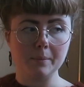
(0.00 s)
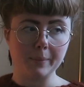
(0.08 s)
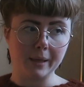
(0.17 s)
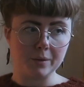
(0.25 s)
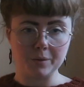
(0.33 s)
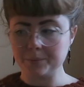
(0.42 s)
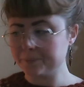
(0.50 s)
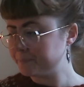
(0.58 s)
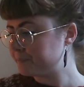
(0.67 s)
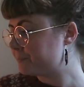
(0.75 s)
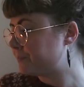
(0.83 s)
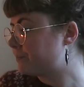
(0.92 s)
bedroom
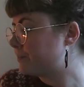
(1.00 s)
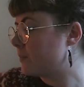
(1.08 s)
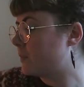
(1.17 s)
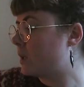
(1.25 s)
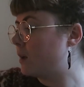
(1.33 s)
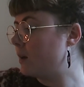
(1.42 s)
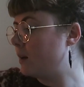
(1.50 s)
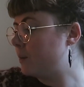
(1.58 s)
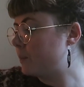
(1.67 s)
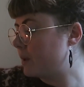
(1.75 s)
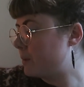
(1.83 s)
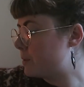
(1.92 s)

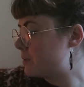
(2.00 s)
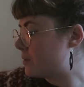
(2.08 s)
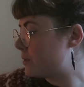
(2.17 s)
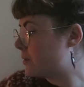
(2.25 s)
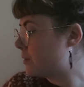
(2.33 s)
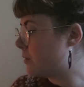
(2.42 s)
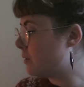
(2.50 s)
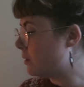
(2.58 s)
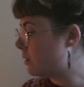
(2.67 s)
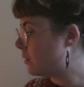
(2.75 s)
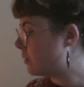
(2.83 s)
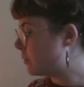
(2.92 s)
when I was
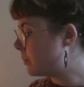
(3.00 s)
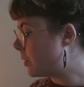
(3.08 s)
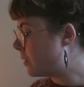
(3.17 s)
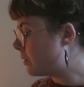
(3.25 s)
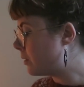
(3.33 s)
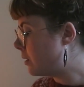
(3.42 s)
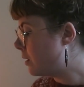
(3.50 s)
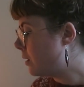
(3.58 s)
small.